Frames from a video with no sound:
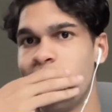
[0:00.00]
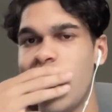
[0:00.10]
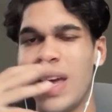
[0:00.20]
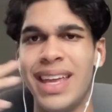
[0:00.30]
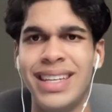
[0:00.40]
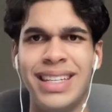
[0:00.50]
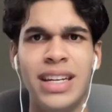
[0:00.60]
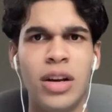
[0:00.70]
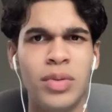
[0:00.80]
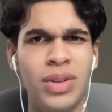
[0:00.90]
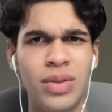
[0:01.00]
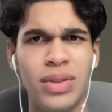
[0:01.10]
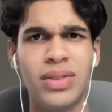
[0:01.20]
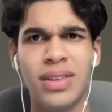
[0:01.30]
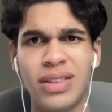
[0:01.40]
And TW,
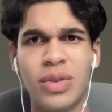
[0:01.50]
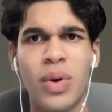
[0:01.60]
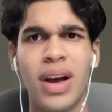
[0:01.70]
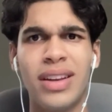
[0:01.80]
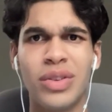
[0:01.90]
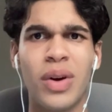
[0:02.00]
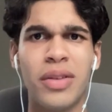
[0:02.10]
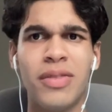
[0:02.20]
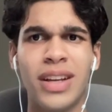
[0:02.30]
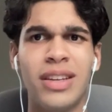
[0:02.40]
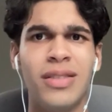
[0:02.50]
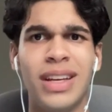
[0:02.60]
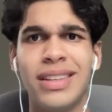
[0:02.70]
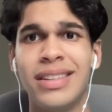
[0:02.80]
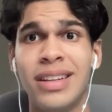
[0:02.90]
it's quite effective
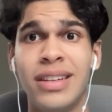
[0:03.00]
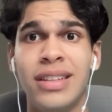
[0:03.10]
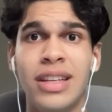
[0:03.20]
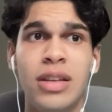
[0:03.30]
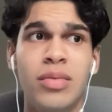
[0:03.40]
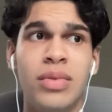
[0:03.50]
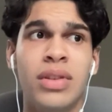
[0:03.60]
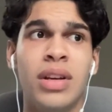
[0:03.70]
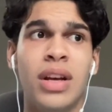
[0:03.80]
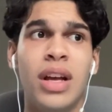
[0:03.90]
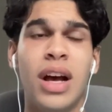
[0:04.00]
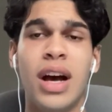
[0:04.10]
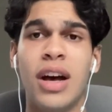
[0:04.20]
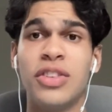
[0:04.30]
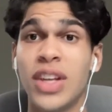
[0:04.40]
against certain teams.
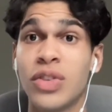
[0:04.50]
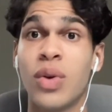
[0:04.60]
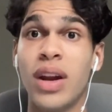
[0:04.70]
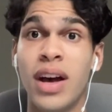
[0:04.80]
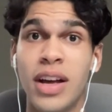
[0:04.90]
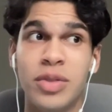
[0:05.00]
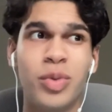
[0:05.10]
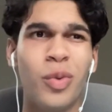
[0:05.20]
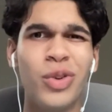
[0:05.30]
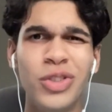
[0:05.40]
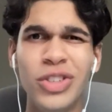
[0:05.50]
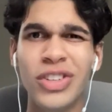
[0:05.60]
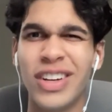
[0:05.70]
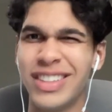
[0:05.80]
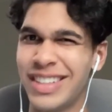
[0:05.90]
So that's quite nice. But once you
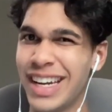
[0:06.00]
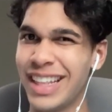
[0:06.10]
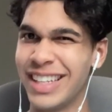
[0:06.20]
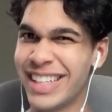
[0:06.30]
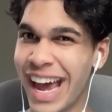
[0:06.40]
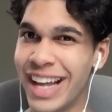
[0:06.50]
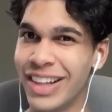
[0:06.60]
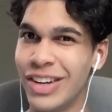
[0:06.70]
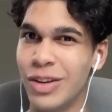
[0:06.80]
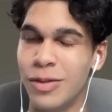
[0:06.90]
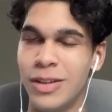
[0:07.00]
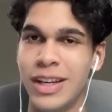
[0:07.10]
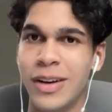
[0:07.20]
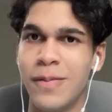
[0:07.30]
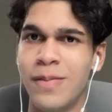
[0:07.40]
start into getting the tail end of
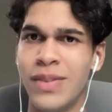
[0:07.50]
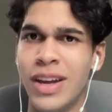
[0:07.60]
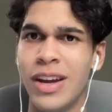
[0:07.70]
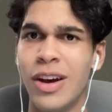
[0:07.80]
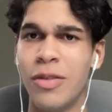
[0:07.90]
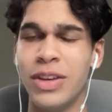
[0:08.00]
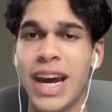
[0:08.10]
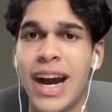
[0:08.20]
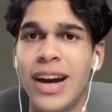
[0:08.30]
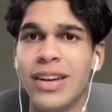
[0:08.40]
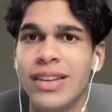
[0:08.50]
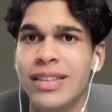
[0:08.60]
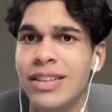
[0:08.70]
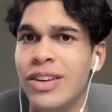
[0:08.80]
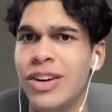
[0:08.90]
the characters,
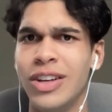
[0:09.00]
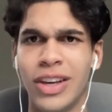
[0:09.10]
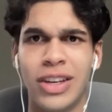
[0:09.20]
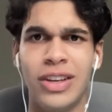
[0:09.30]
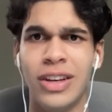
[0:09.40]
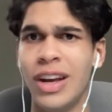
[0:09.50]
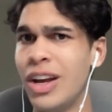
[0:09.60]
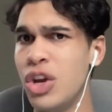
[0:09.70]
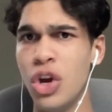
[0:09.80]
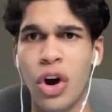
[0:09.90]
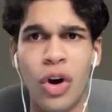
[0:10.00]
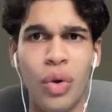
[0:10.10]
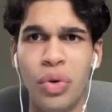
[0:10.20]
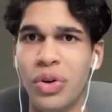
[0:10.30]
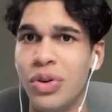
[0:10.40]
like your
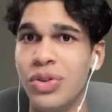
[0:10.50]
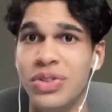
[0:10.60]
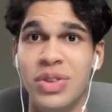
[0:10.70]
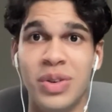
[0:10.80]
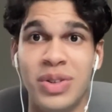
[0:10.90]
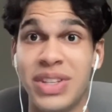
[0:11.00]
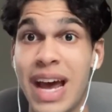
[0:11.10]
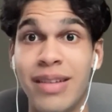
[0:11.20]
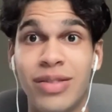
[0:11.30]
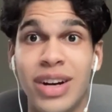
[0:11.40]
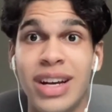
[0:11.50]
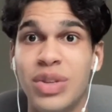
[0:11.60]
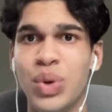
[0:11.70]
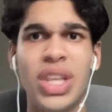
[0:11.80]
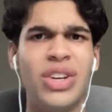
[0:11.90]
holders, your scav rays,
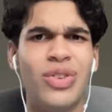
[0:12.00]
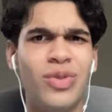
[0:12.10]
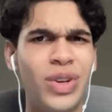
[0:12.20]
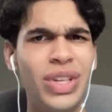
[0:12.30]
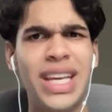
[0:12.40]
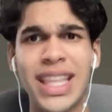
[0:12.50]
where they don't really get